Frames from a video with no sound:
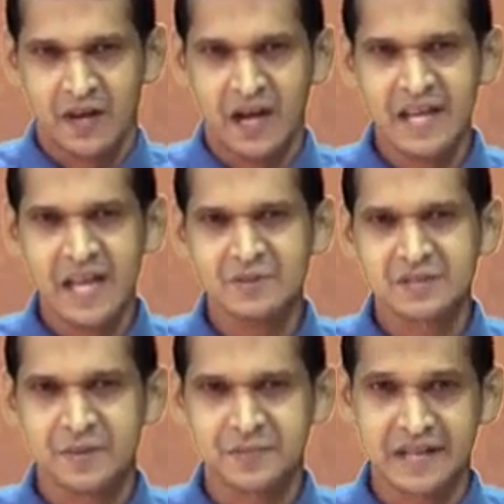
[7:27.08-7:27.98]
I have
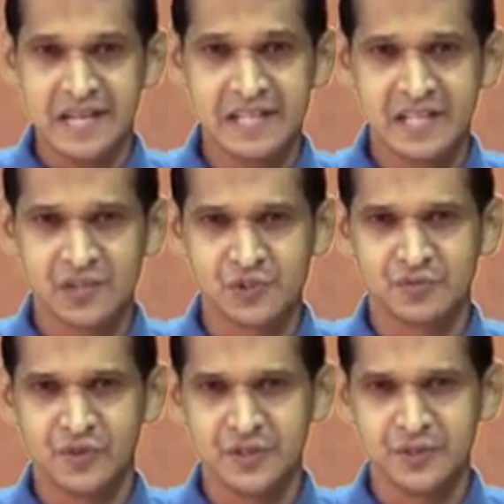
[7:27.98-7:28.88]
some great news
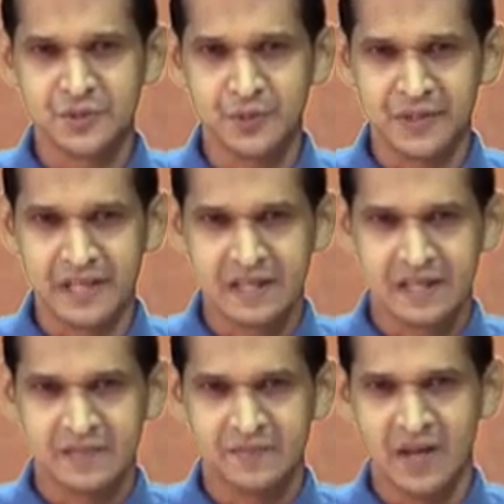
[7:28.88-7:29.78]
for you today.
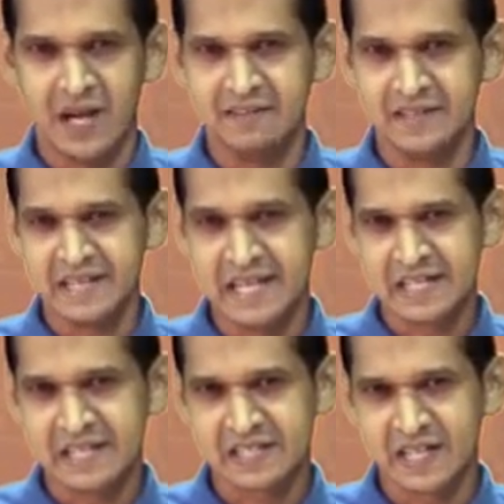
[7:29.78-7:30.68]
Our
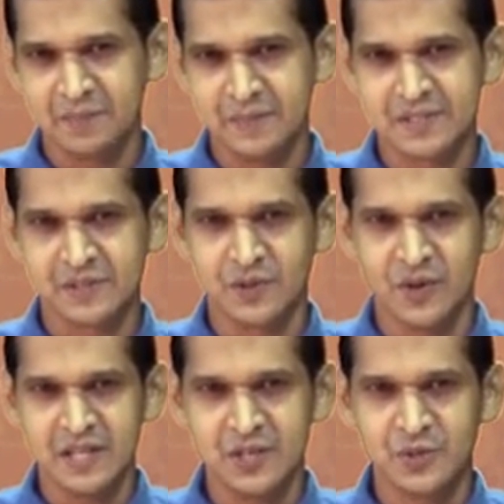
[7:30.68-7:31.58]
English club is
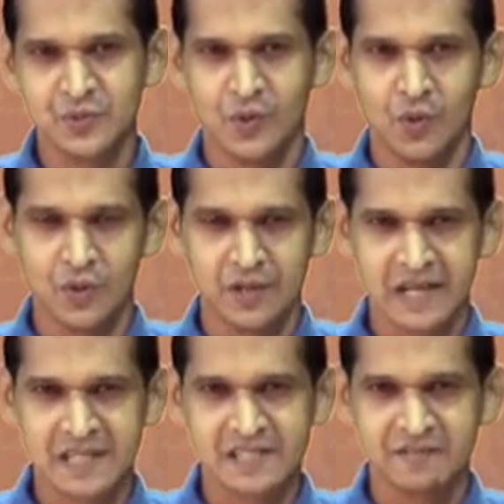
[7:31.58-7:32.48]
going to
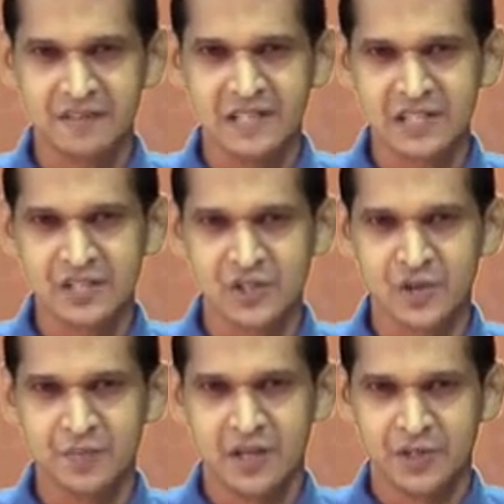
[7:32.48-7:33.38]
organize a
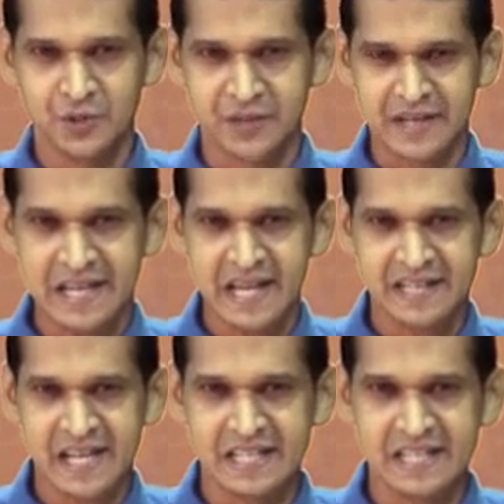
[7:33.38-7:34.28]
workshop to create
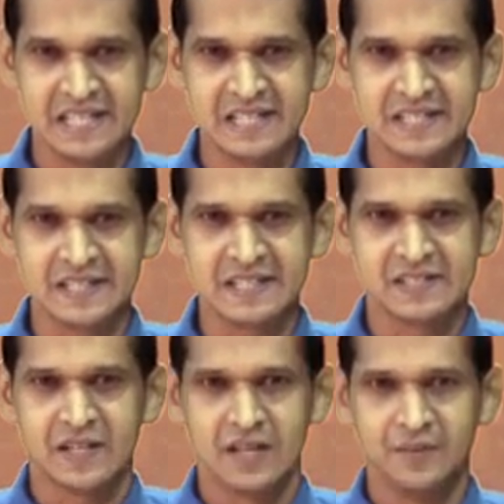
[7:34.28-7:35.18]
an
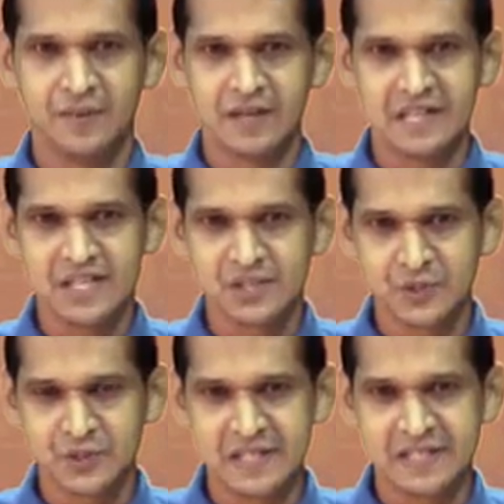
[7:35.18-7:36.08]
interest among
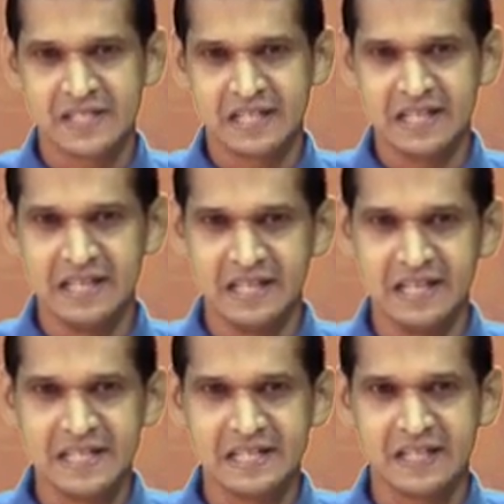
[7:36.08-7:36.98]
students in
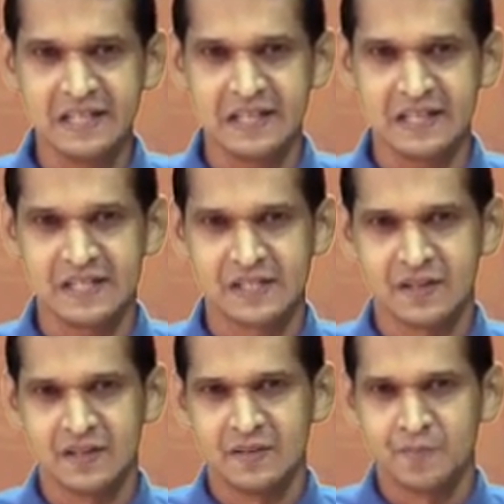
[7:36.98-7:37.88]
learning English.
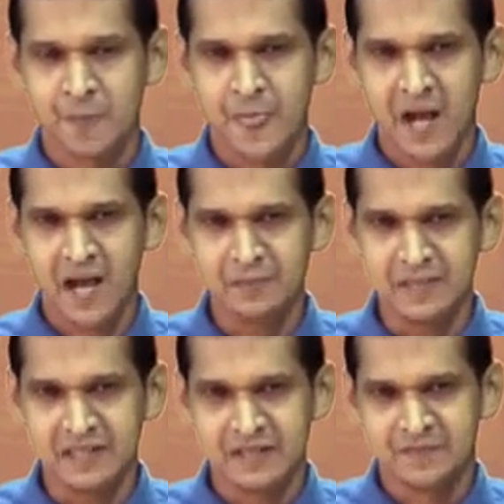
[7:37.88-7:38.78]
Amila: